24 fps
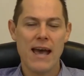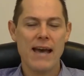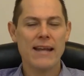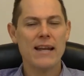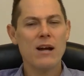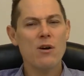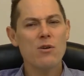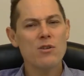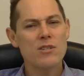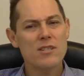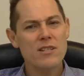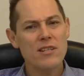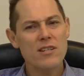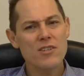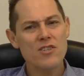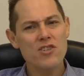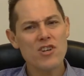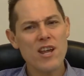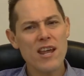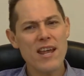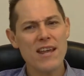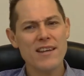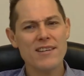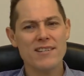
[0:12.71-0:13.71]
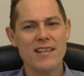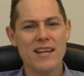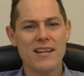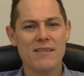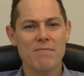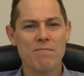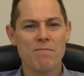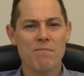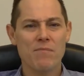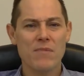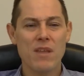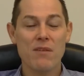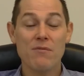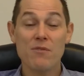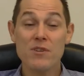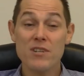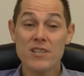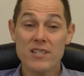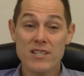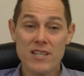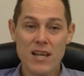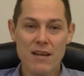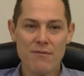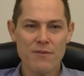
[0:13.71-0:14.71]
and I would suggest that if you
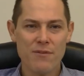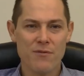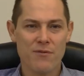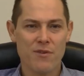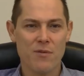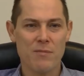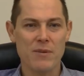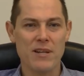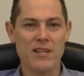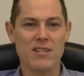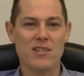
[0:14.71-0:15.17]
suffer from